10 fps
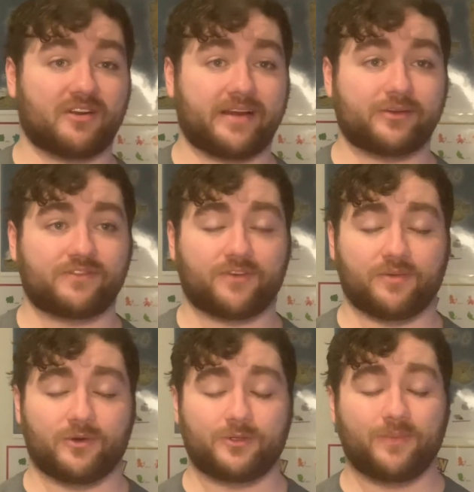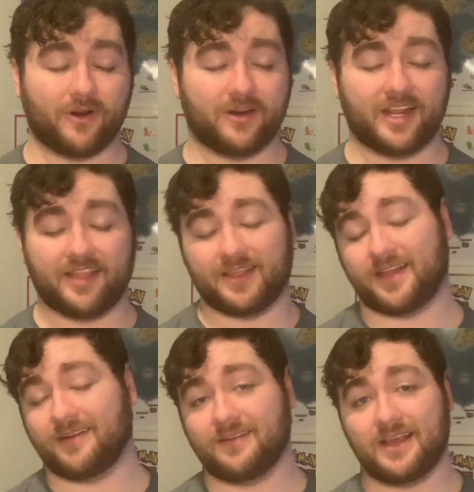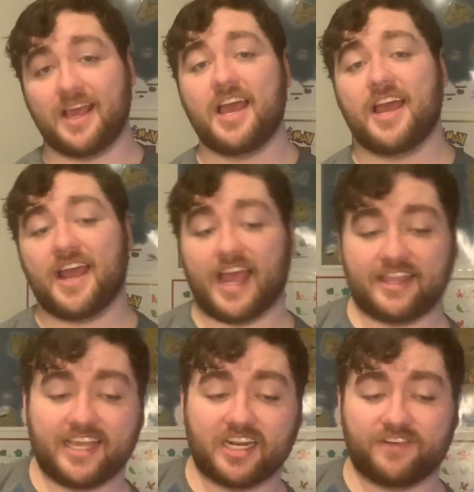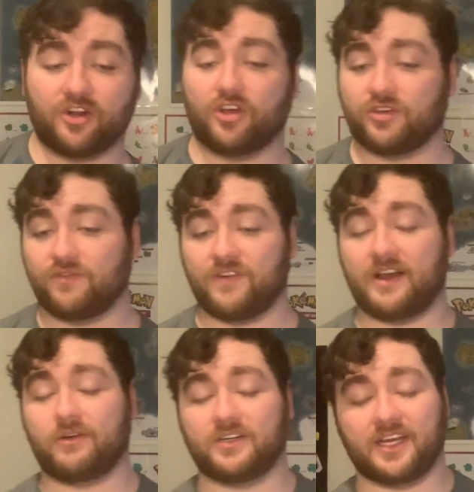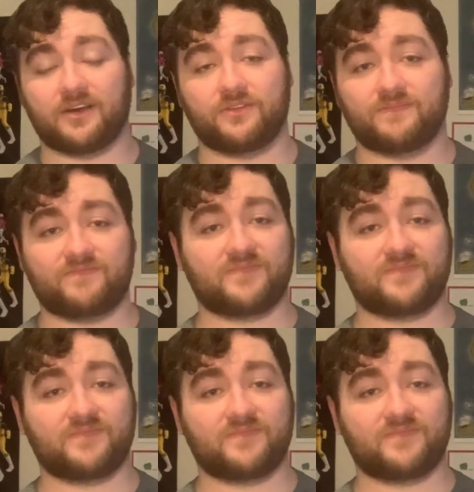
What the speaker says: house for the most part. And then at the end of it all, you found out,